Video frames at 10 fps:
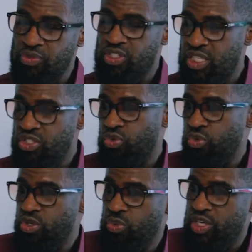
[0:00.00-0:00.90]
since
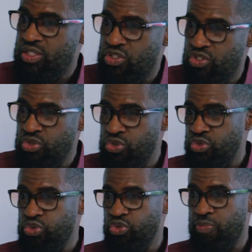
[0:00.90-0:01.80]
we went
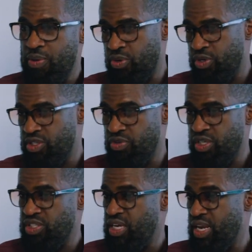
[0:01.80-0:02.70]
to, the people that went to real
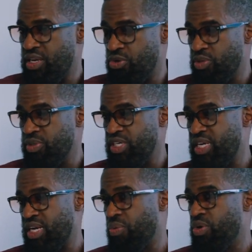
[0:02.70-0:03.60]
estate, I know in the
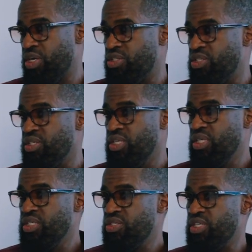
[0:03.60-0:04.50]
beginning I wanted to
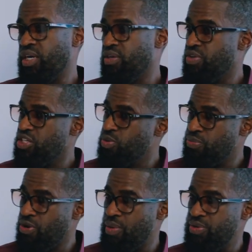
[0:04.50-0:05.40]
sell investment
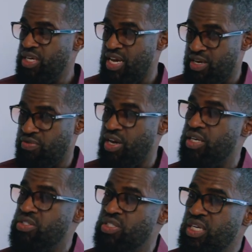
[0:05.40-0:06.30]
property and
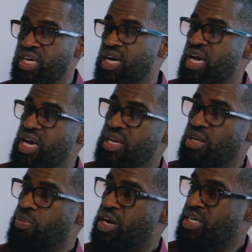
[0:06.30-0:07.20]
invest. And
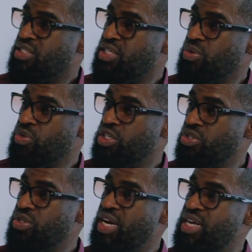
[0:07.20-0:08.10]
nobody says I want to
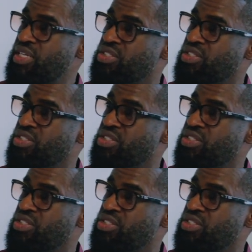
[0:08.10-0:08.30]
do that. And